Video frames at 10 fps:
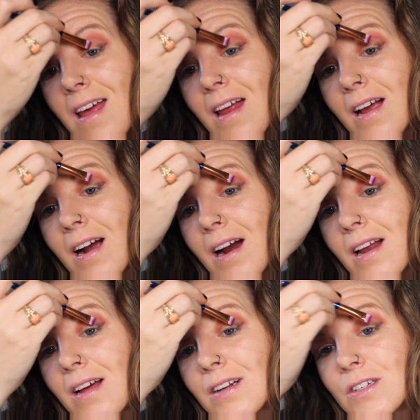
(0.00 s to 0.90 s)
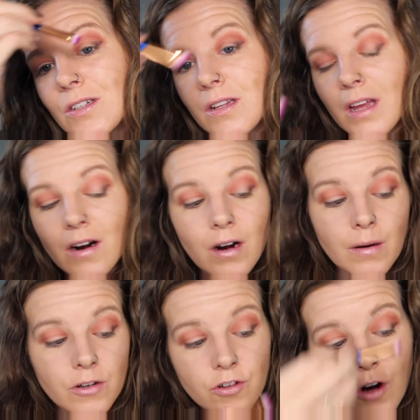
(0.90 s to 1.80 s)
and kind of there
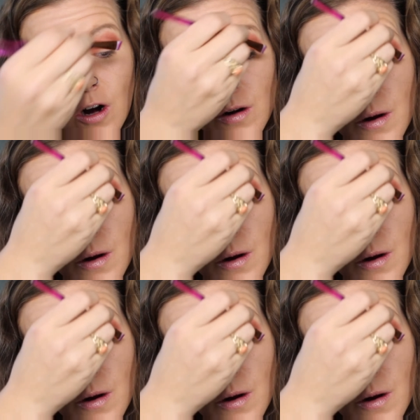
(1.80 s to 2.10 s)
and start